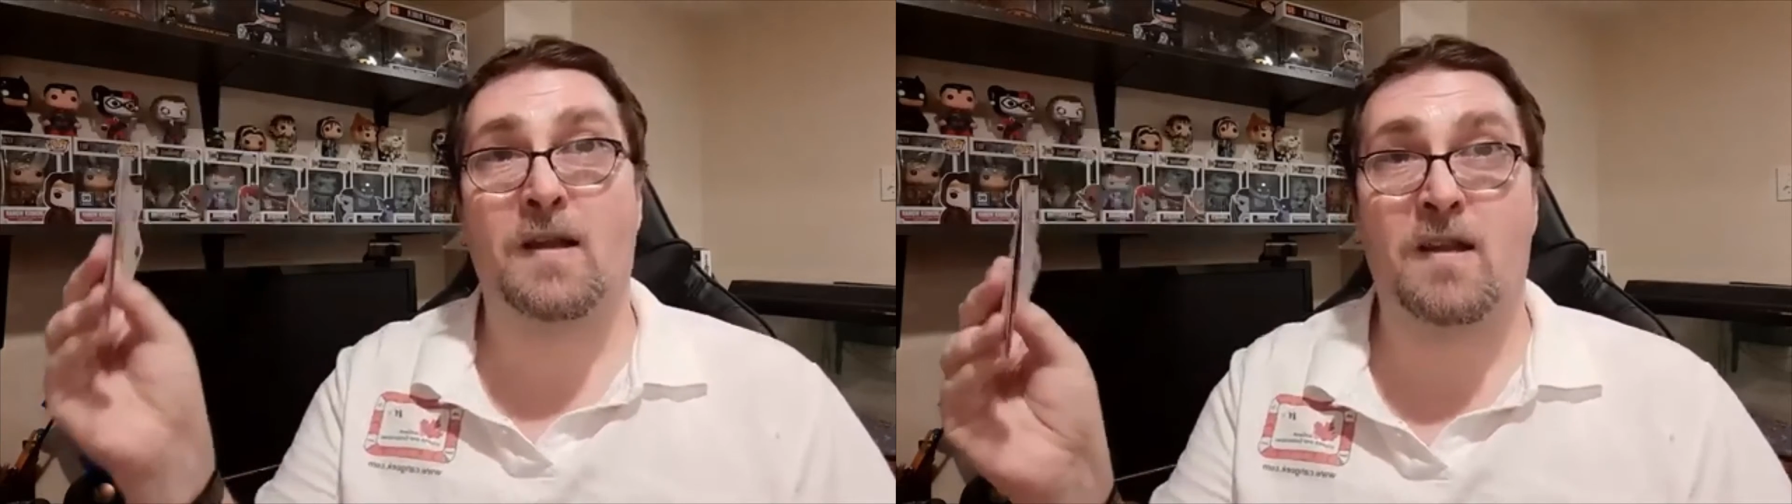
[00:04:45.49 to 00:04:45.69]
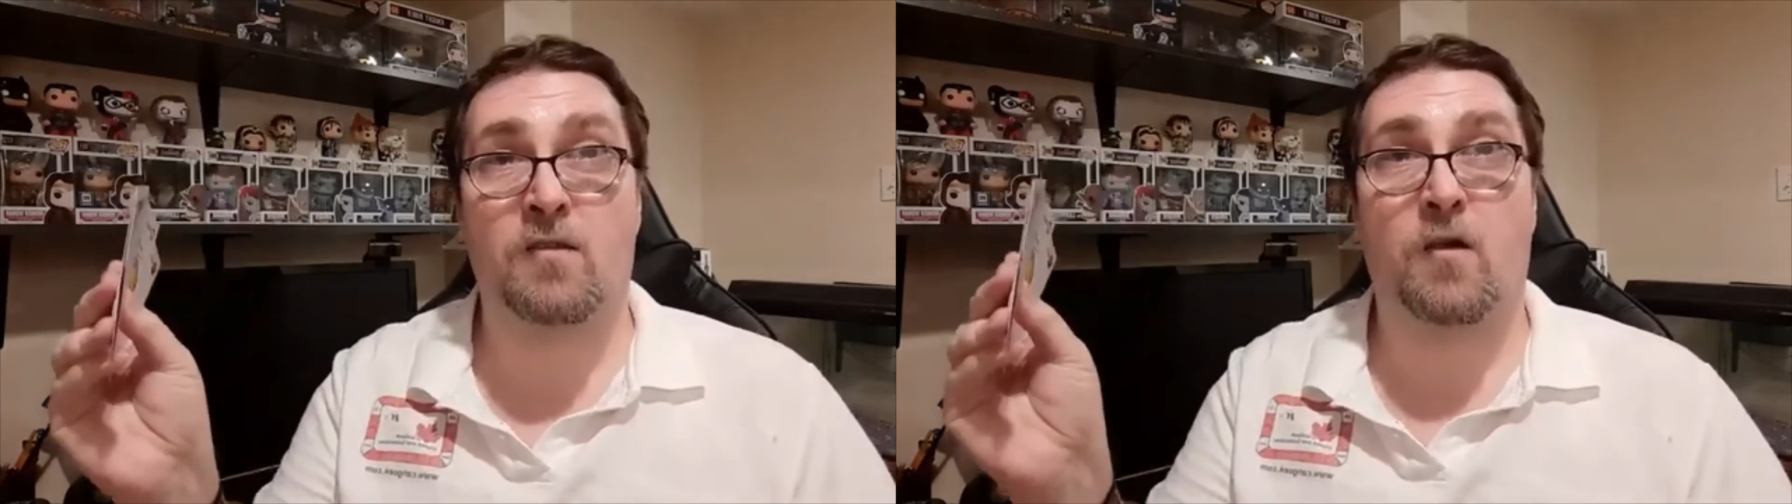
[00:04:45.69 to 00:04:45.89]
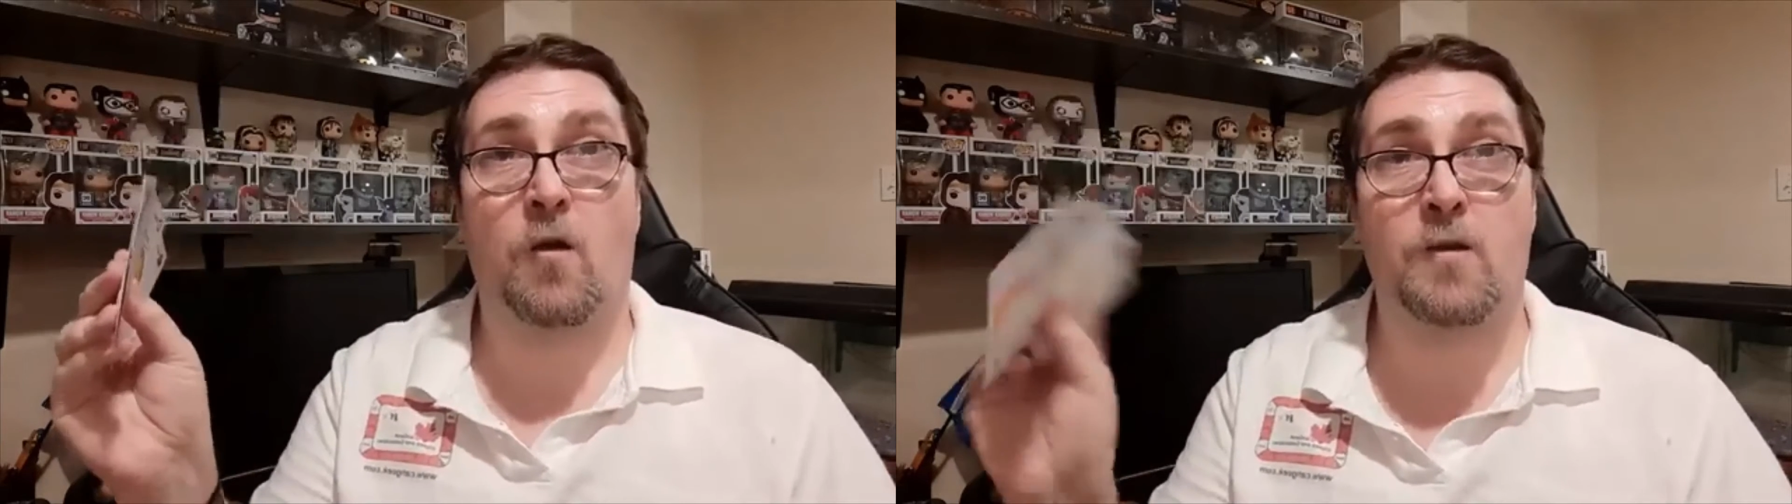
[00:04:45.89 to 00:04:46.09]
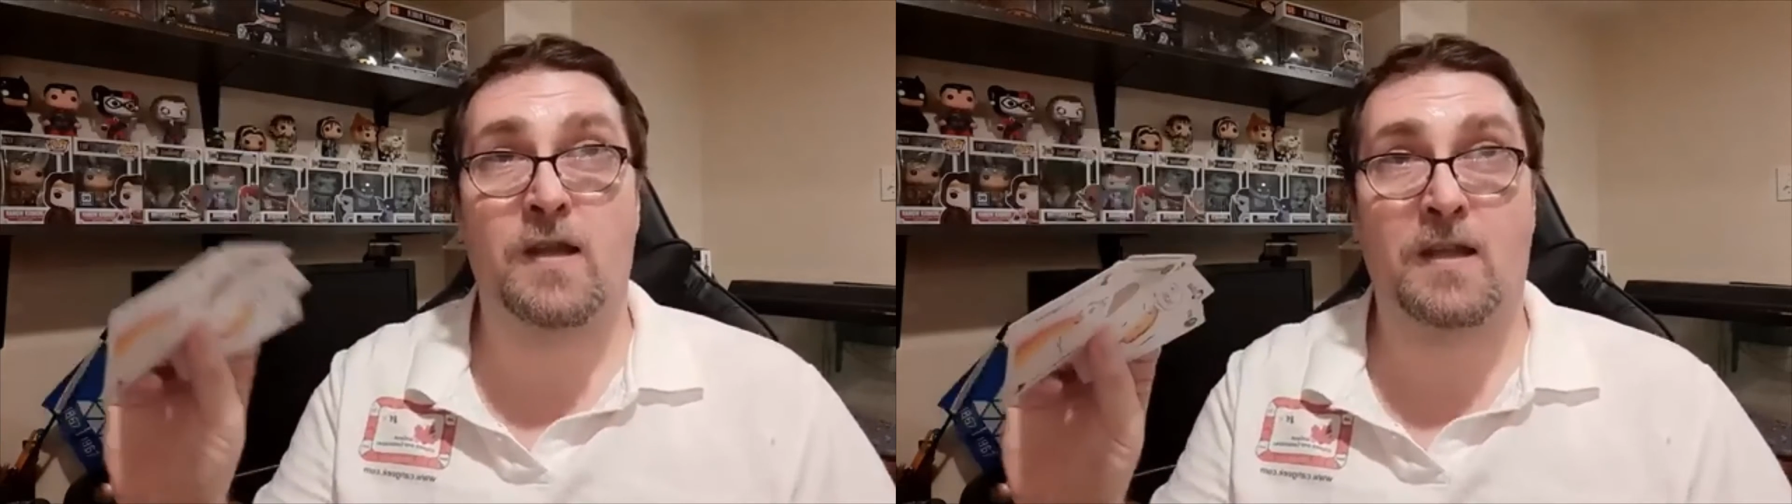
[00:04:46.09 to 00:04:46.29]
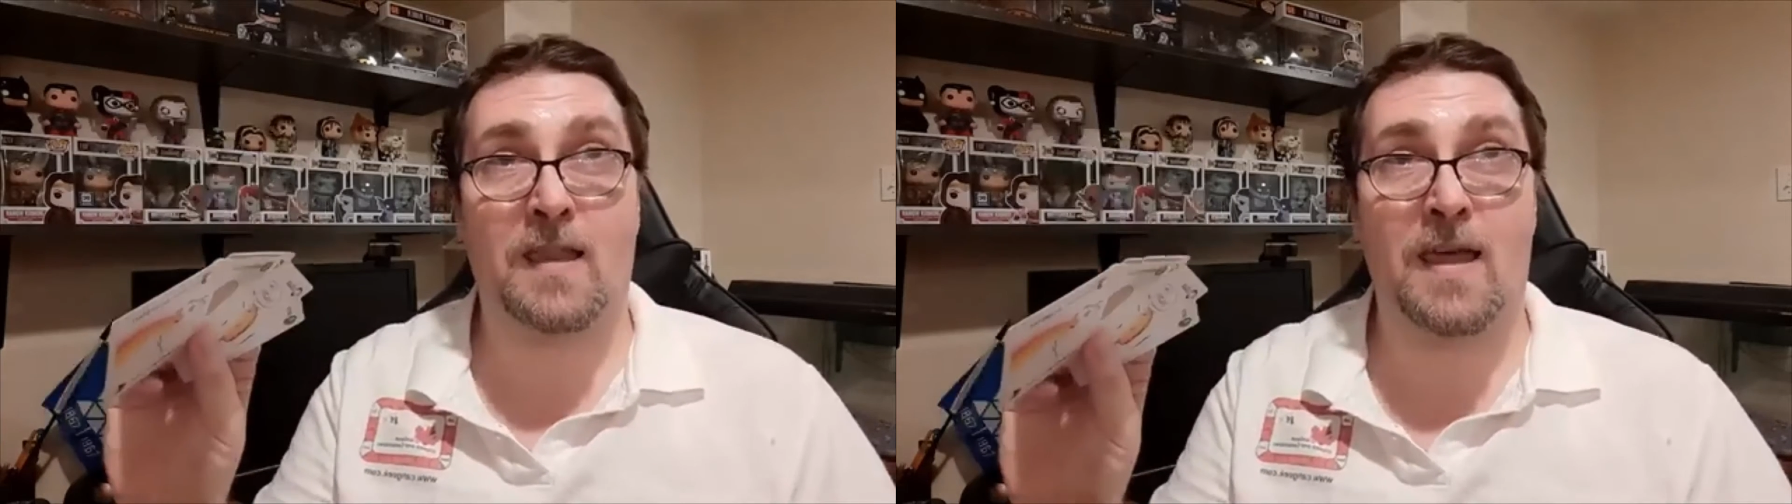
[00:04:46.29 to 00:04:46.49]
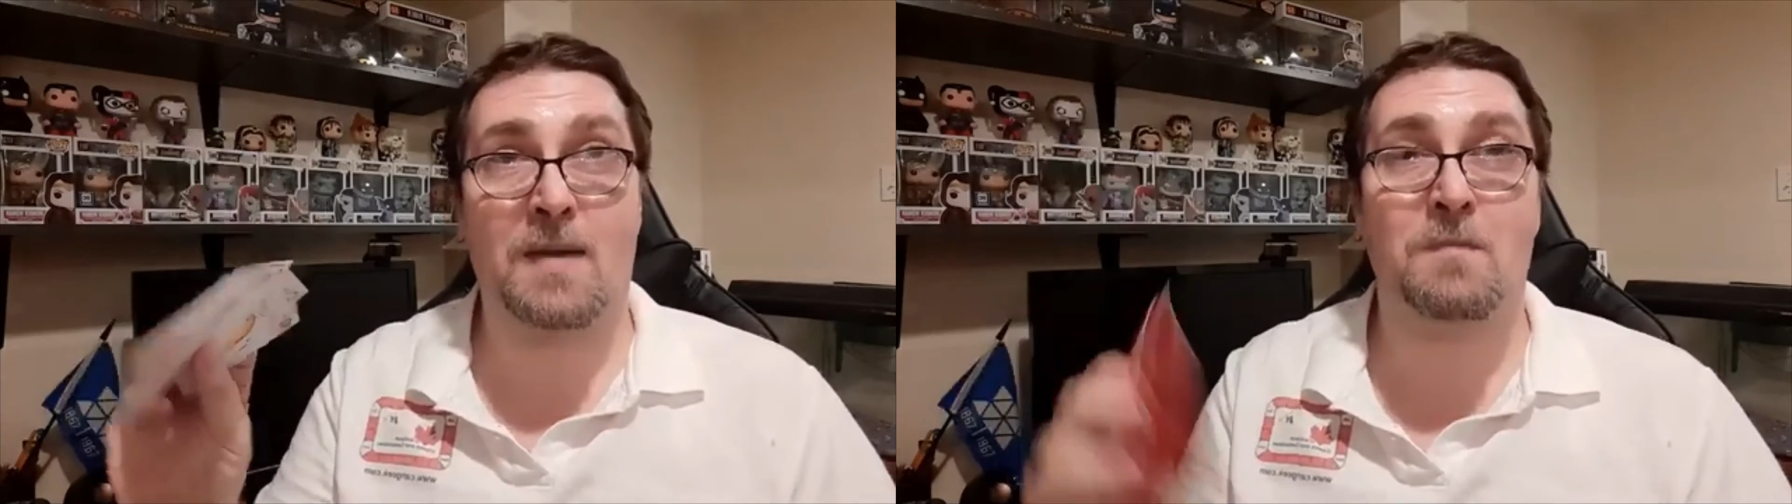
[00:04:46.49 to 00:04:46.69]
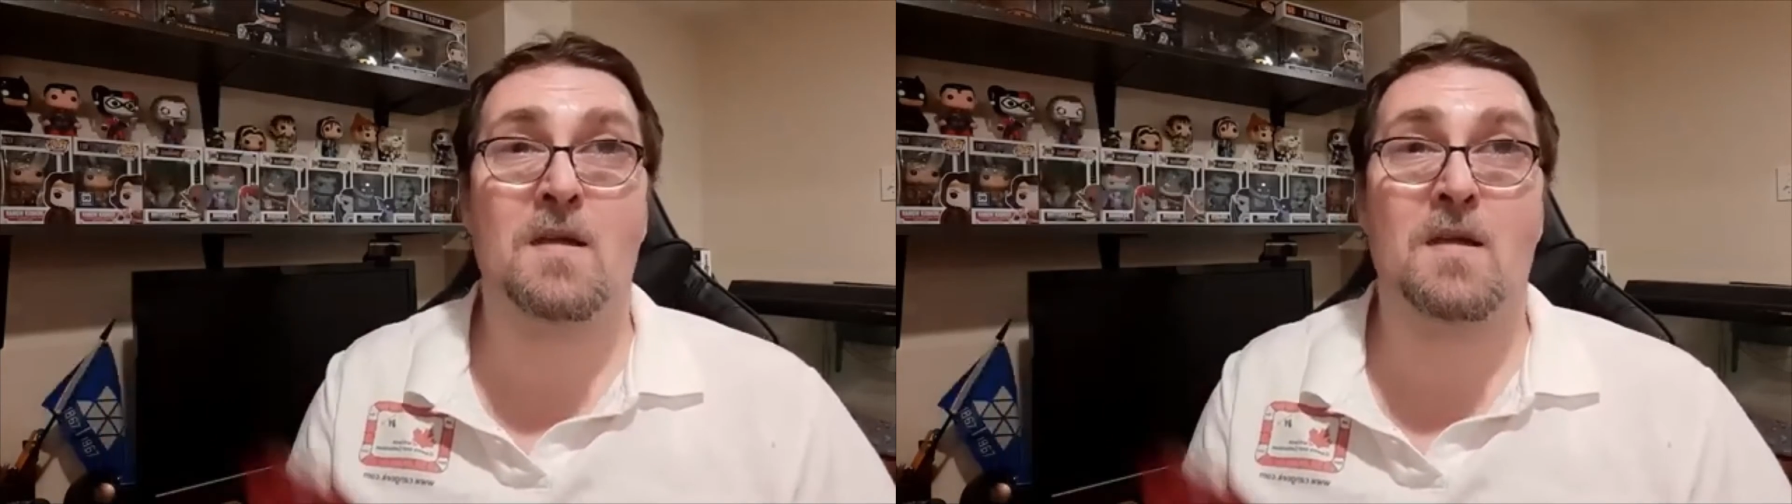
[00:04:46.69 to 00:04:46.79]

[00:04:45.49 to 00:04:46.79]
discarding them.